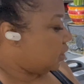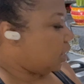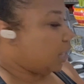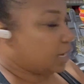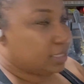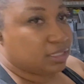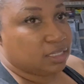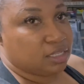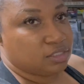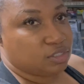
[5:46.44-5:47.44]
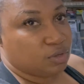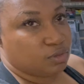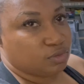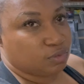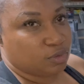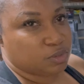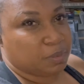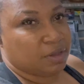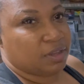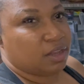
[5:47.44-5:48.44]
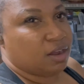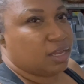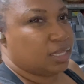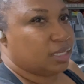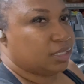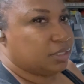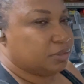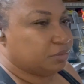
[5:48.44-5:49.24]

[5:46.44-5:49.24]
I like the Tones rosemary garlic.